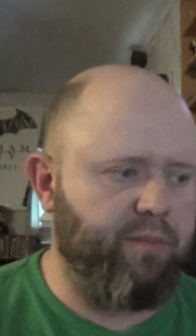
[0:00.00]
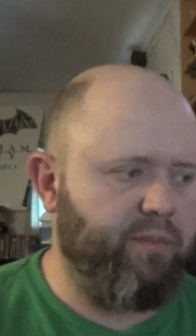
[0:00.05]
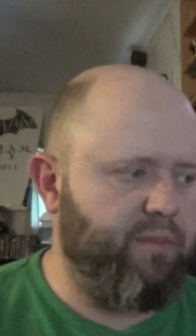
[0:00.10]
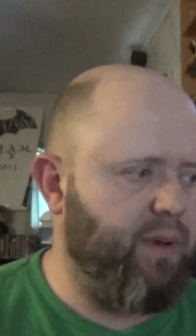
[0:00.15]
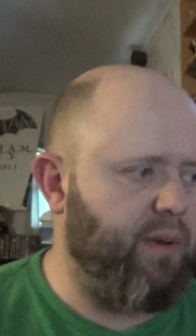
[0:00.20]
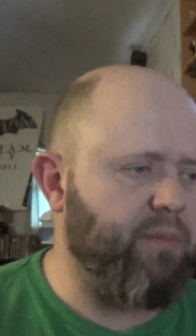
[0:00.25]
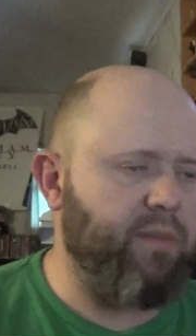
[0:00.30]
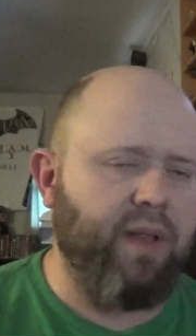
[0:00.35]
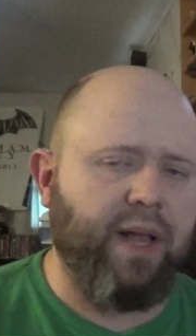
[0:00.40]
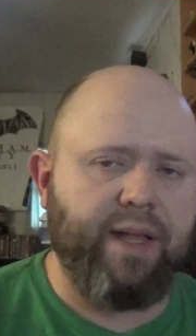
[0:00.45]

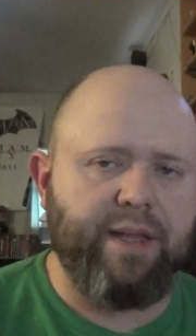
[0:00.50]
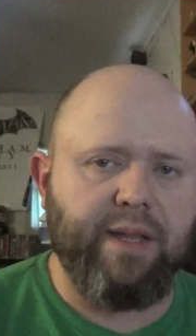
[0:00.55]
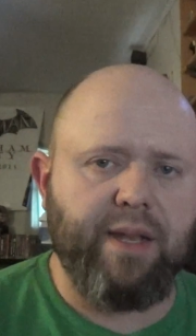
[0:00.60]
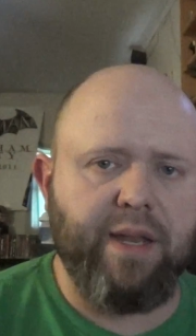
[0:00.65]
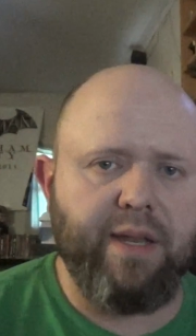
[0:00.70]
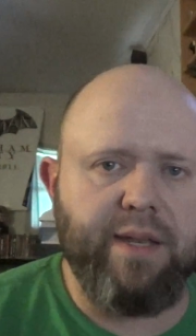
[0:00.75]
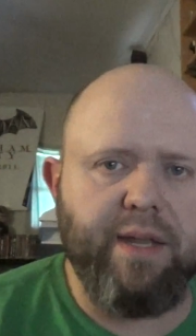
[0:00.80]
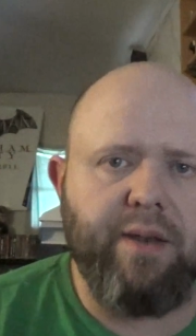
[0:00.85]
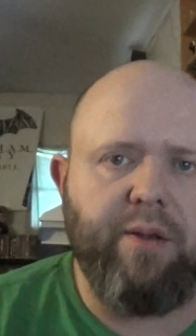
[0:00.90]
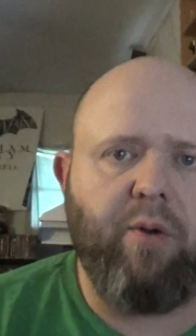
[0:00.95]
I'm glad that
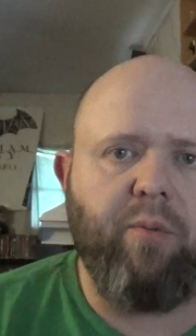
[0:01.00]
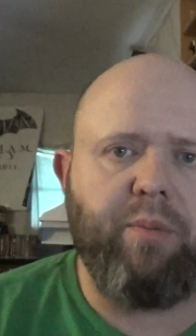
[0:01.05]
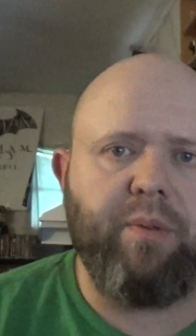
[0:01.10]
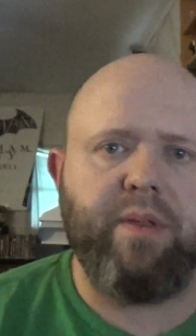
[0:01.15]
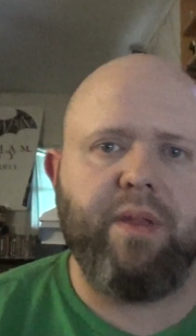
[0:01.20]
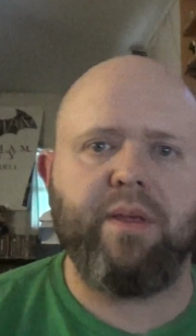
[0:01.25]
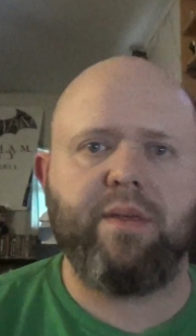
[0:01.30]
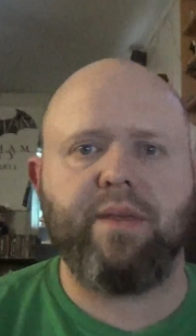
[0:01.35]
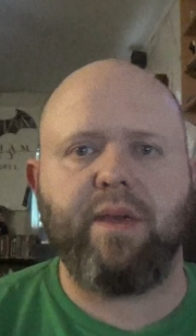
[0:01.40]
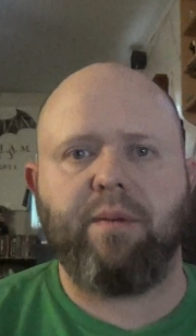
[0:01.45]
I did open
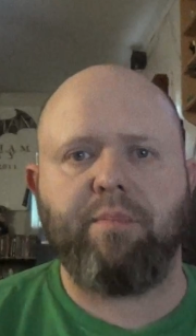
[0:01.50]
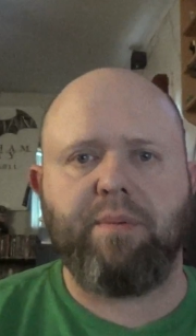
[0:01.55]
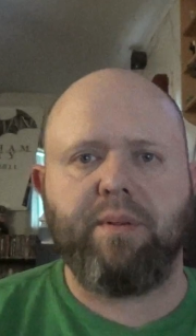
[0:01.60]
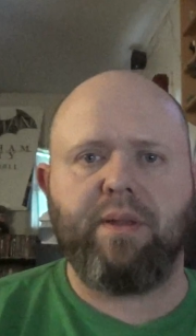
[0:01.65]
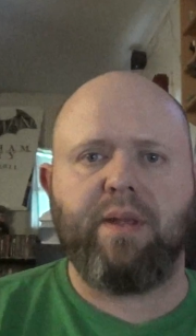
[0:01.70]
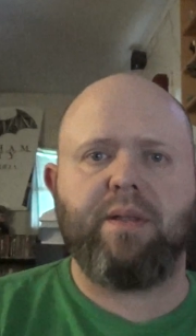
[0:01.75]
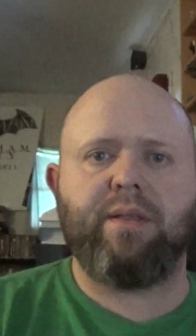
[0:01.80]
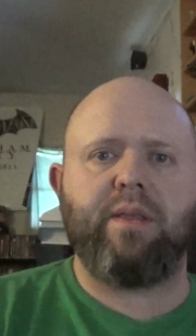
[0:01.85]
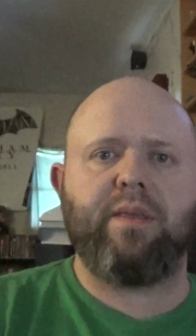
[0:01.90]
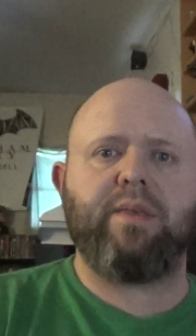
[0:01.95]
this up and
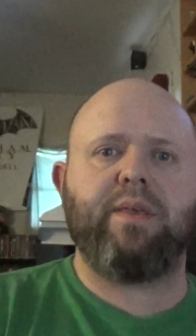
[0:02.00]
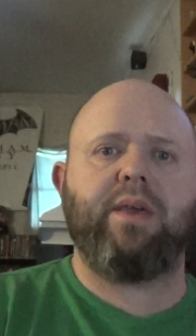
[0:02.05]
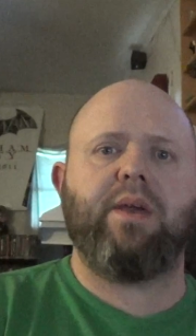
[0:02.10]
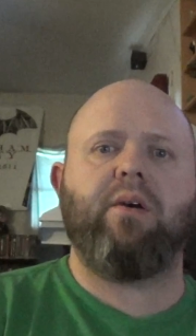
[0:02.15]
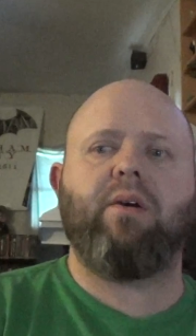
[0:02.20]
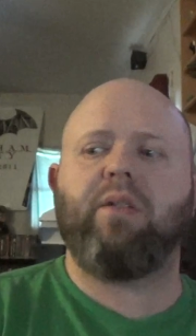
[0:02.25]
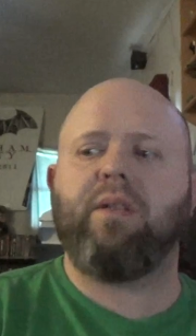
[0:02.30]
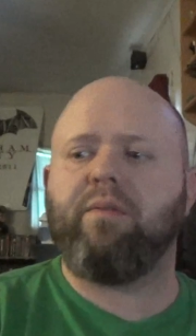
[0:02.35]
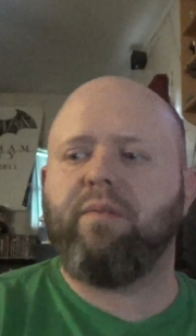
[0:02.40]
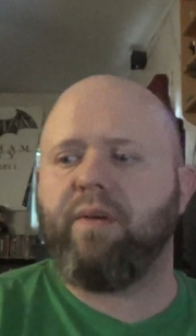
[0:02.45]
get to see
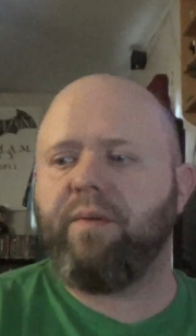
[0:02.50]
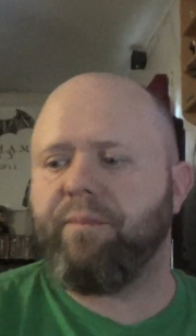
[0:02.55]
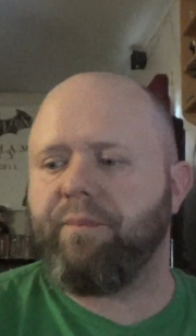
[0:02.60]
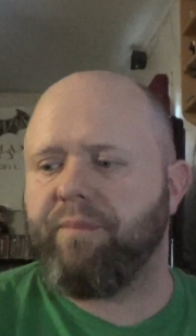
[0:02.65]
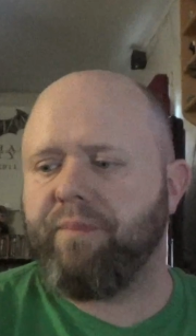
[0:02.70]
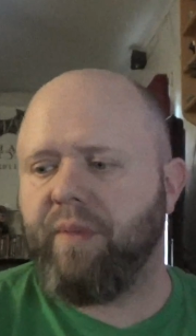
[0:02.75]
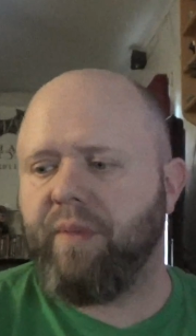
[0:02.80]
all of it.